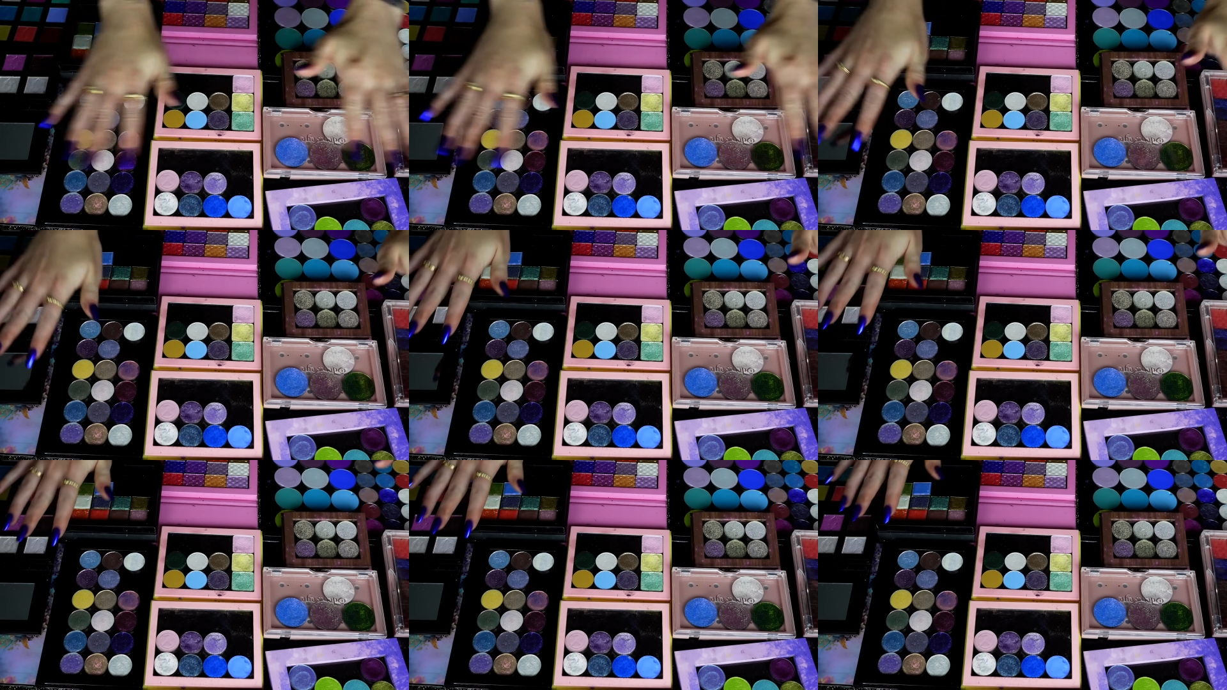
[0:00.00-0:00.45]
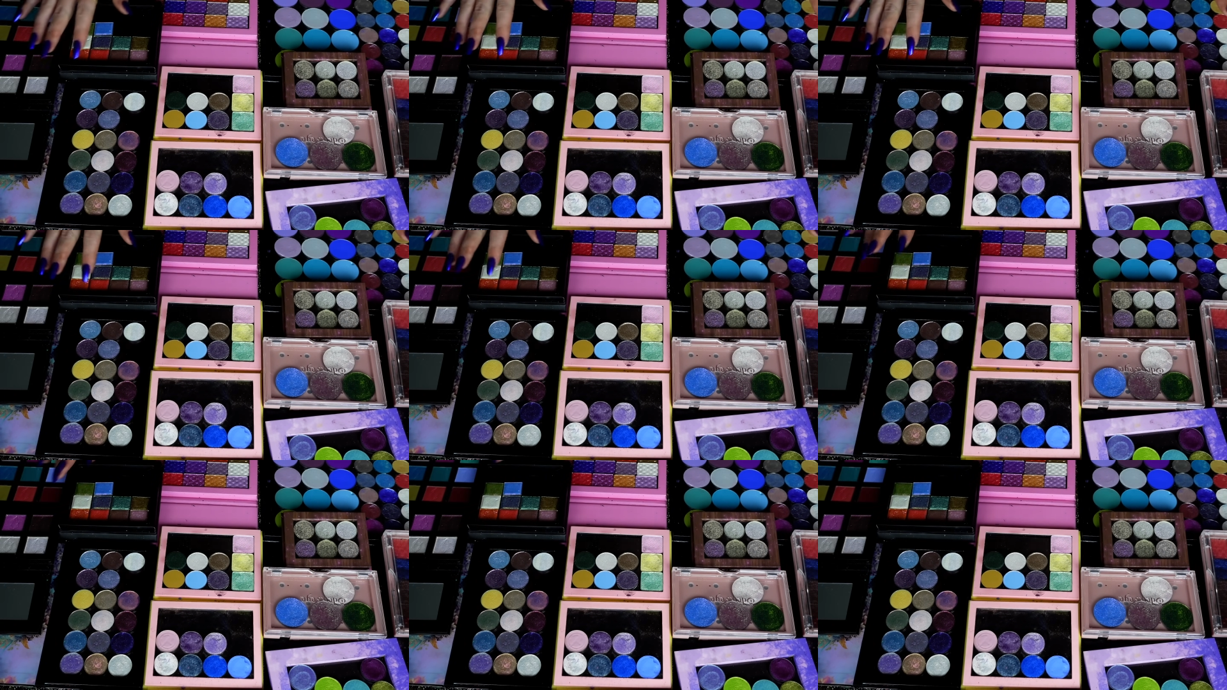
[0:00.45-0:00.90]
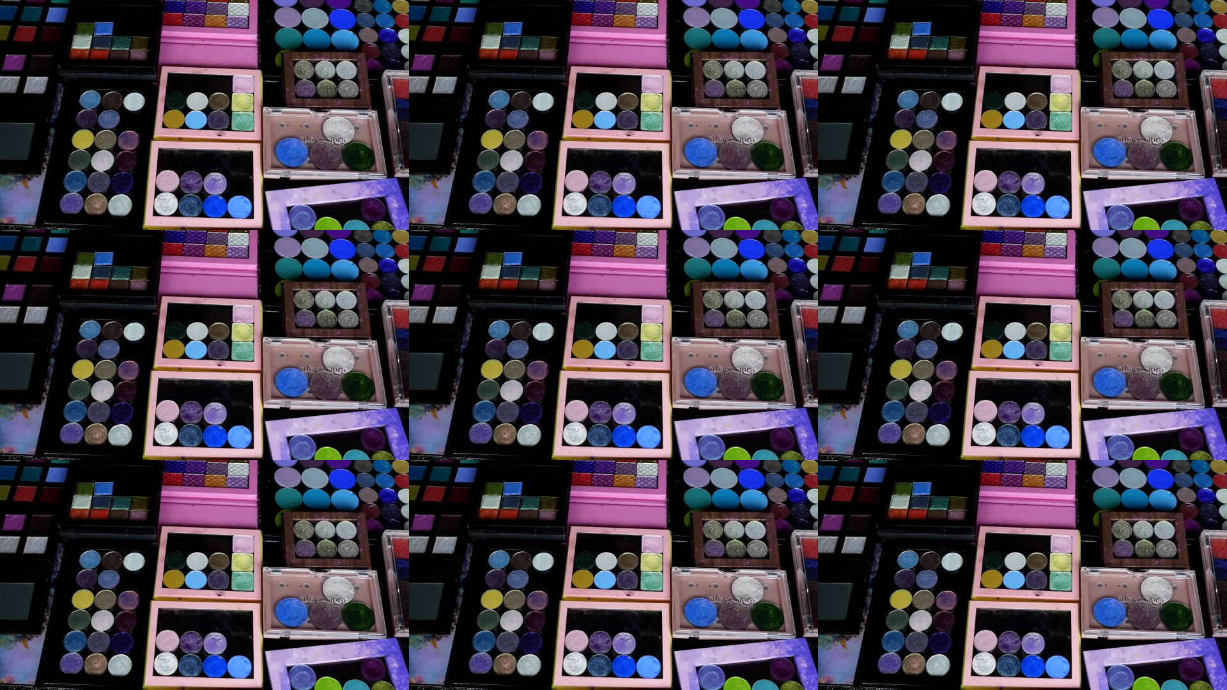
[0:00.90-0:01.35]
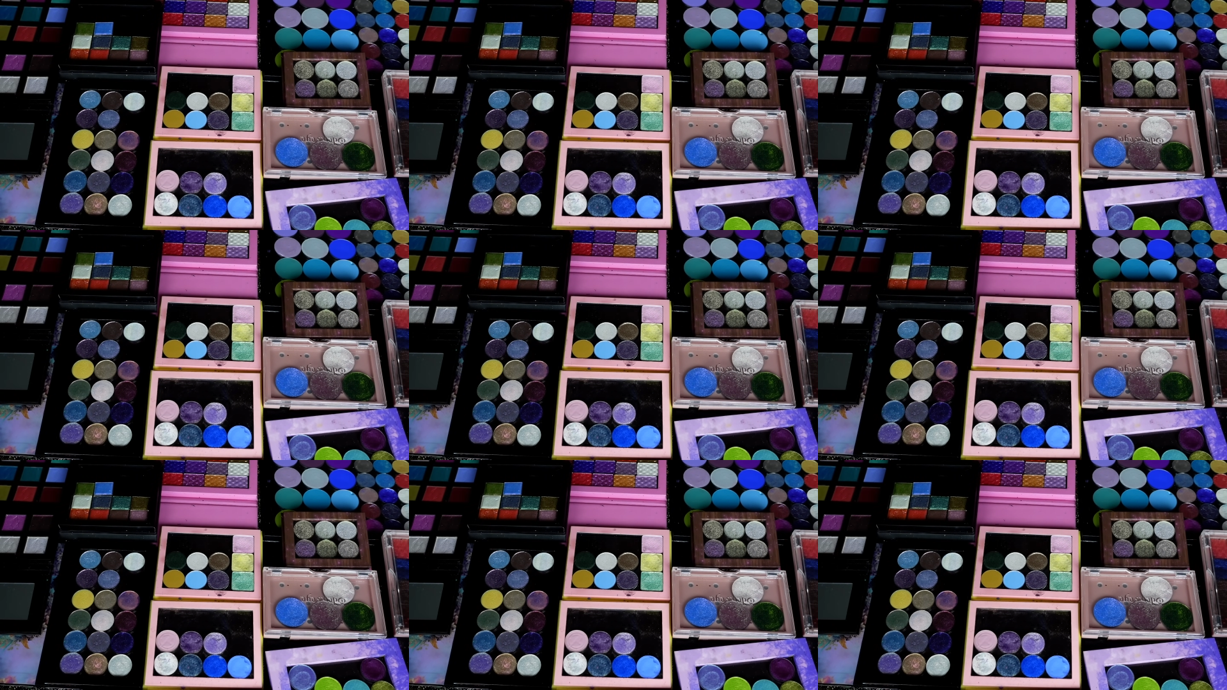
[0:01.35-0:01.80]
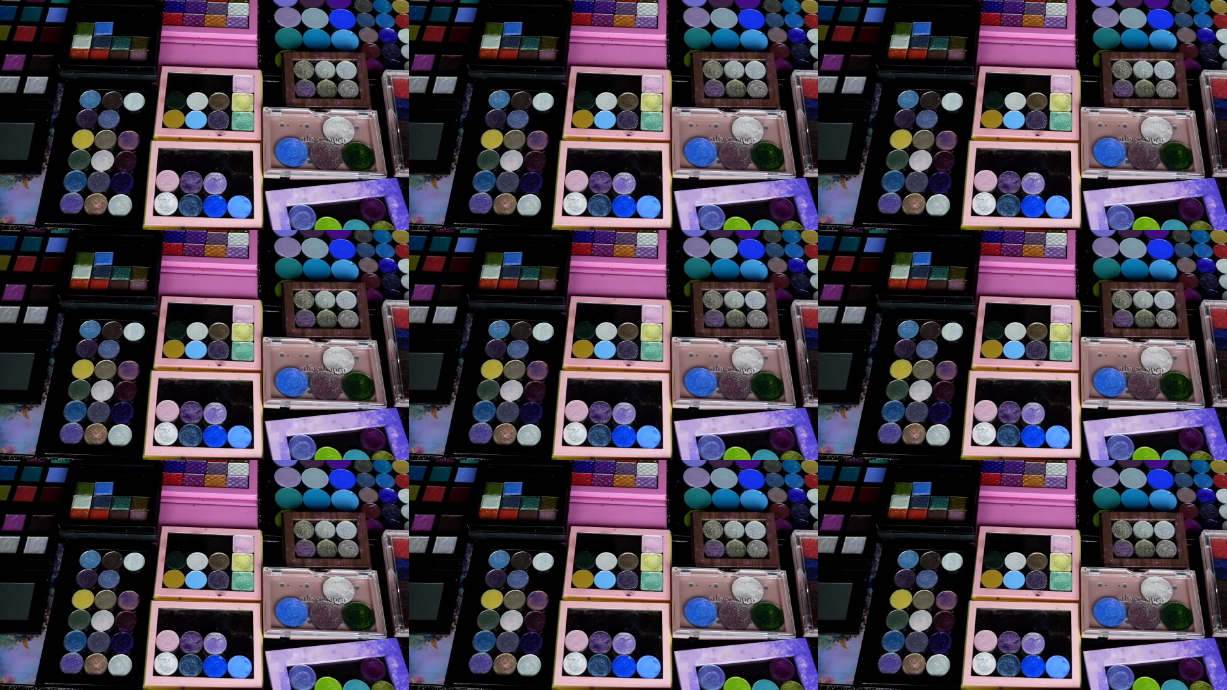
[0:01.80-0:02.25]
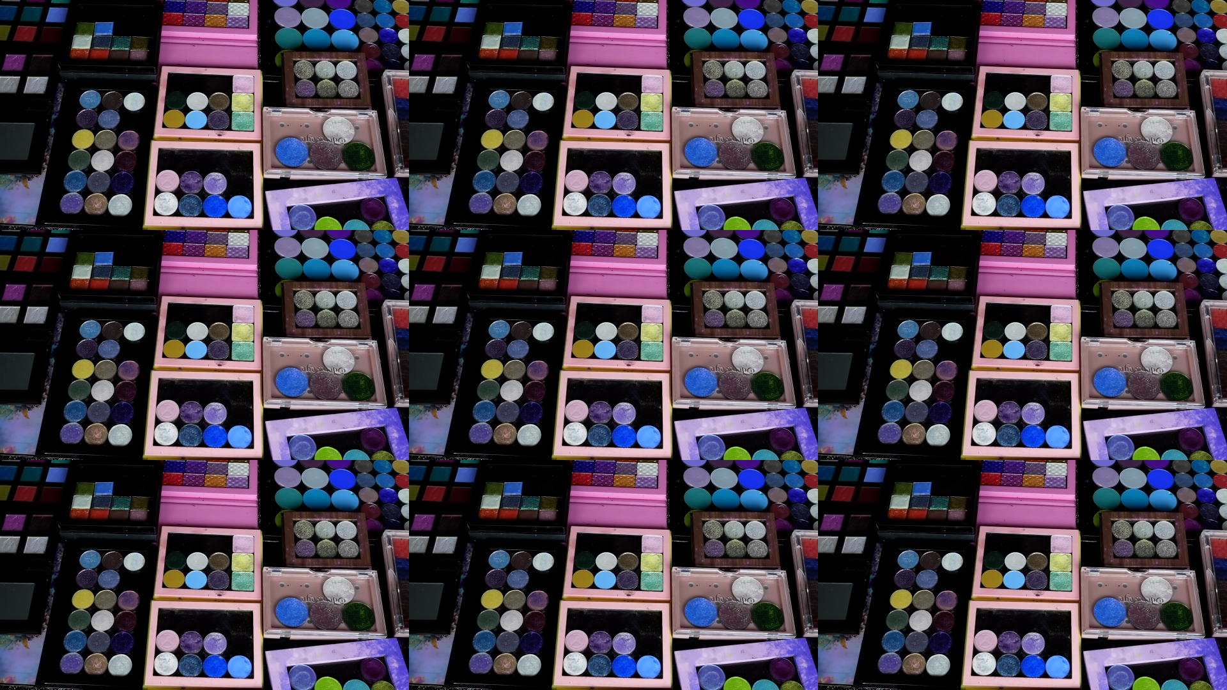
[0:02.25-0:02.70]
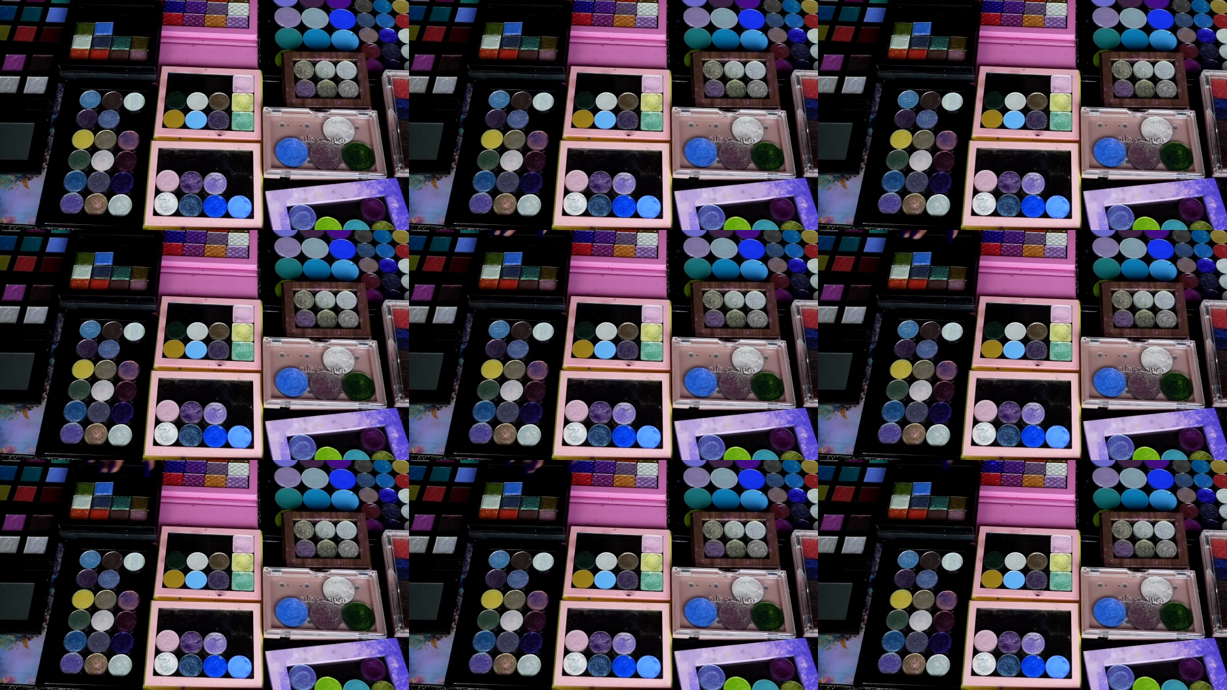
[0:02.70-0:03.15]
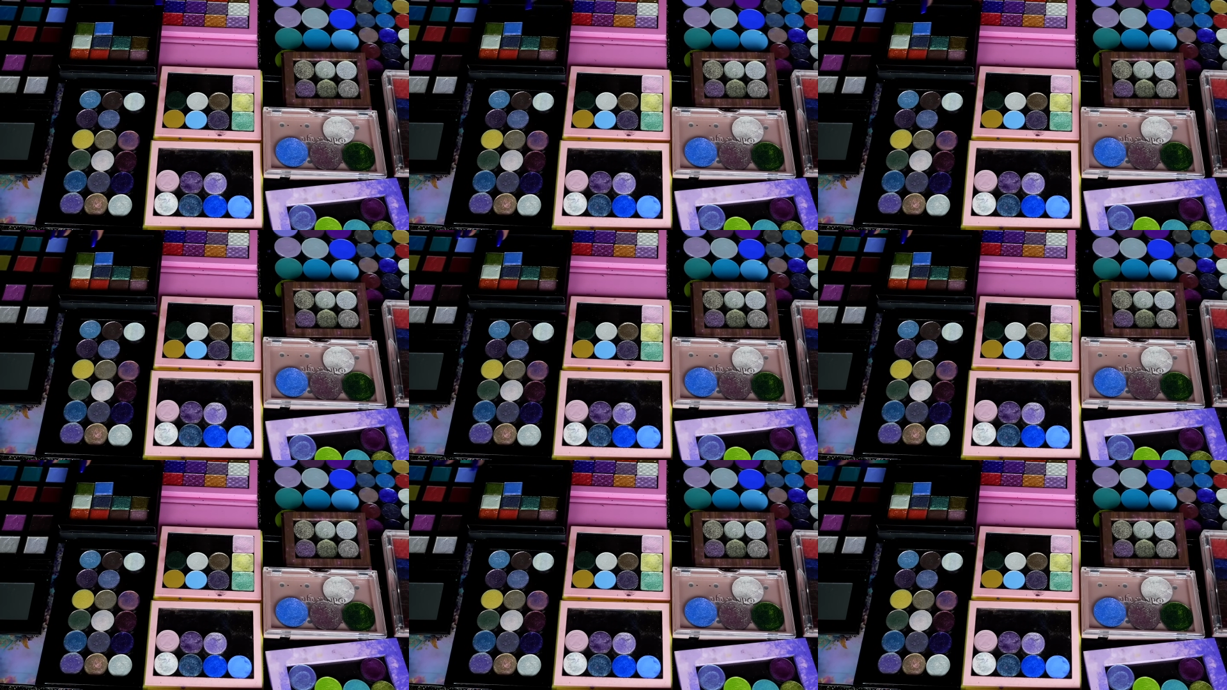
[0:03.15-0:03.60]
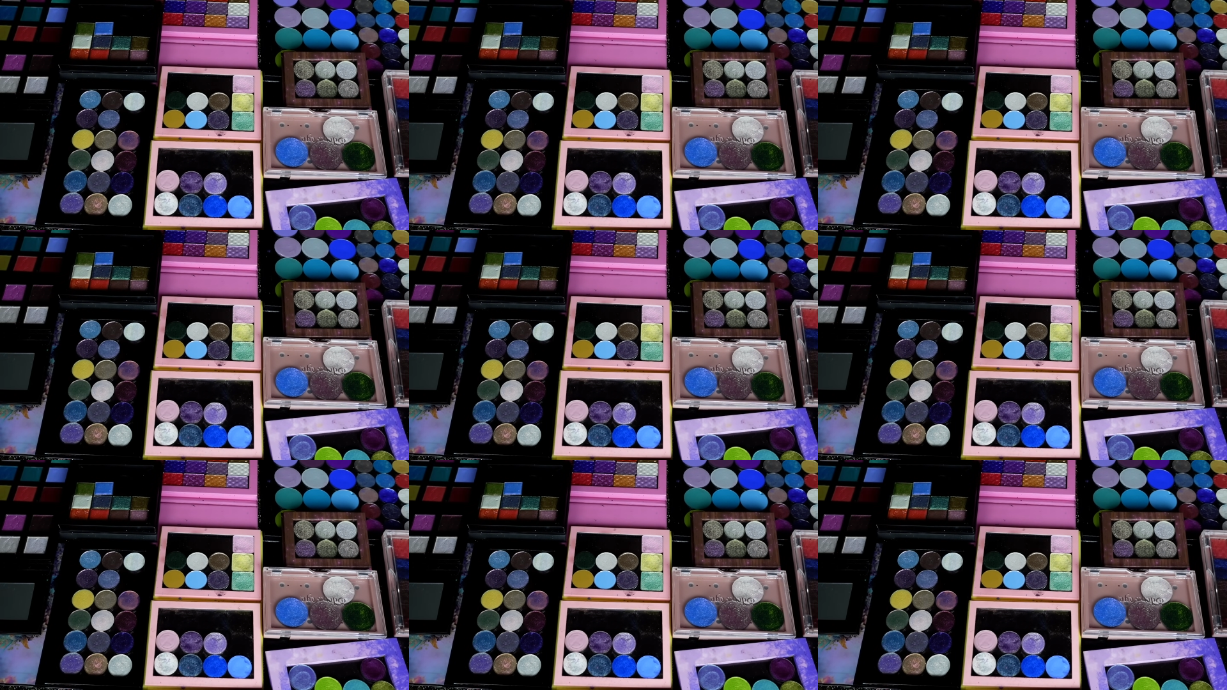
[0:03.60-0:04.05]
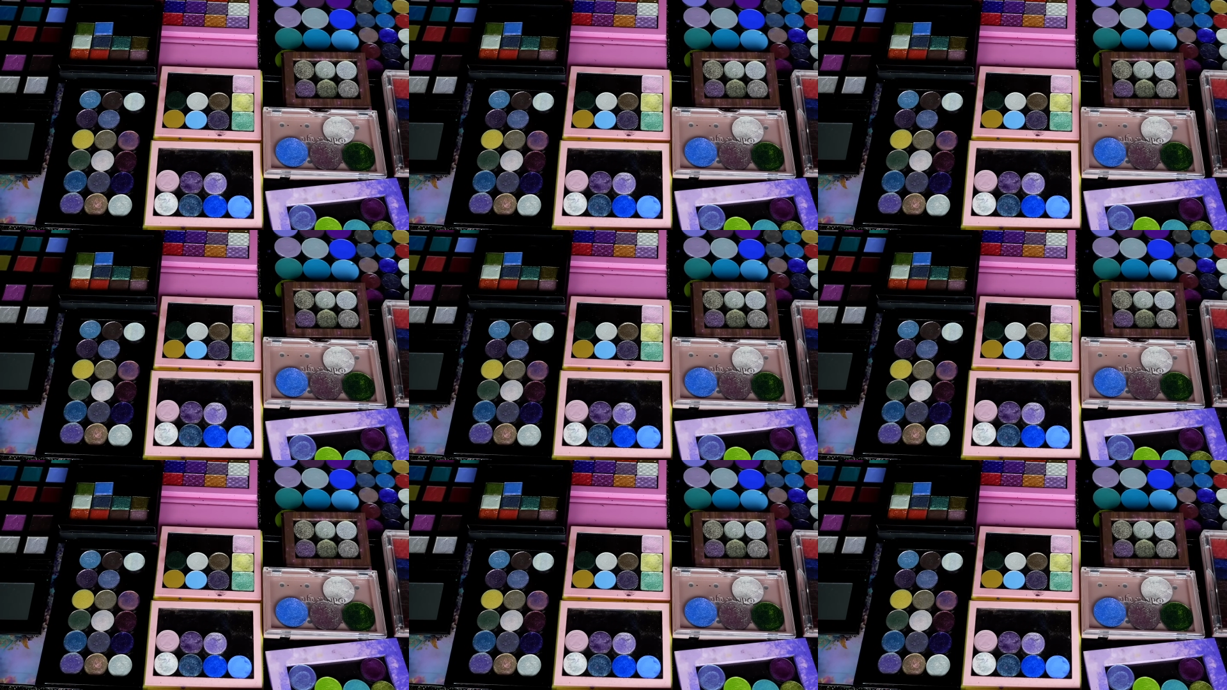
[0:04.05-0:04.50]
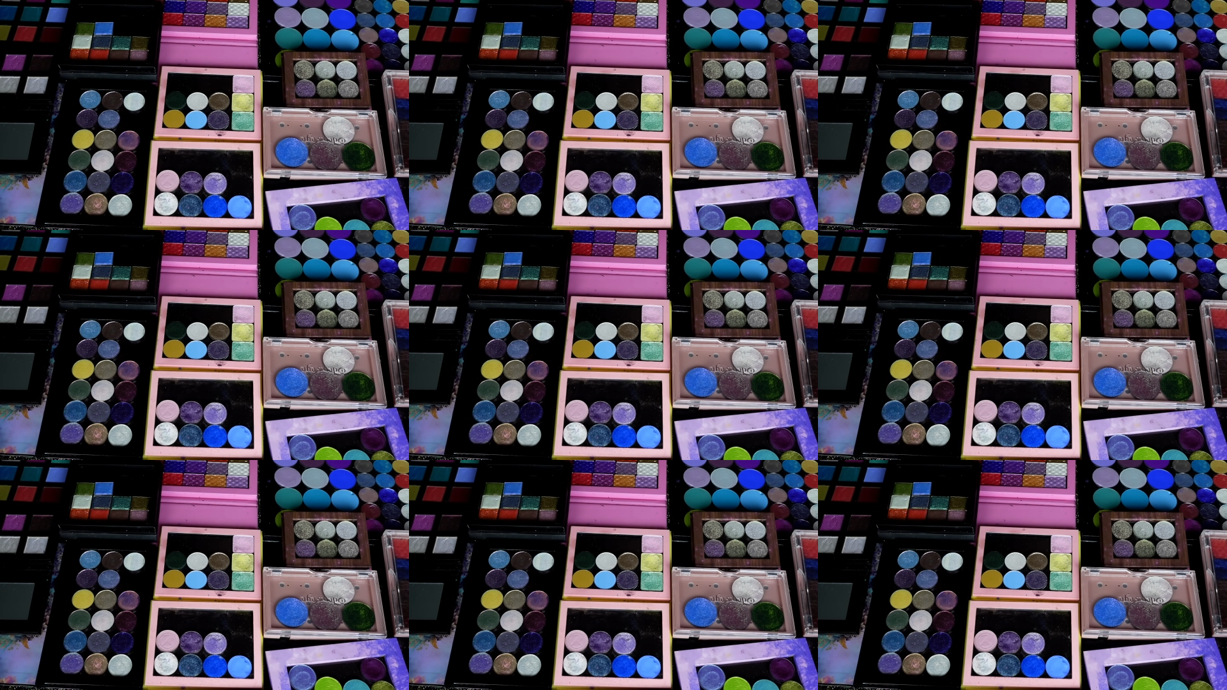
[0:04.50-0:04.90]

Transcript: [unreadable: no face in view]